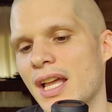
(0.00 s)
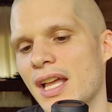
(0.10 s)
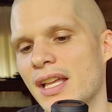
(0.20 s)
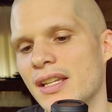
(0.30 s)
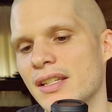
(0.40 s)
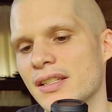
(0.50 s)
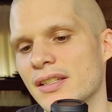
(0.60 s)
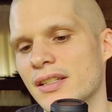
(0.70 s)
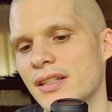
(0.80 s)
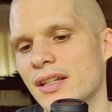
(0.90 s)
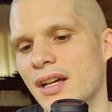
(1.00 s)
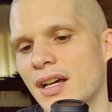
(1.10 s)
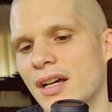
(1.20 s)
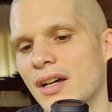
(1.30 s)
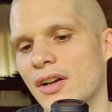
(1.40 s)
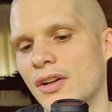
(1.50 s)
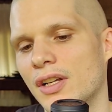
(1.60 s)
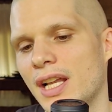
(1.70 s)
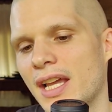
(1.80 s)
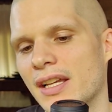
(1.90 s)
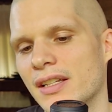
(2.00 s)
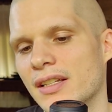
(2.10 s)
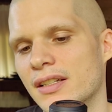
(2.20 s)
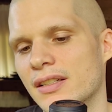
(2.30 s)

And her leg.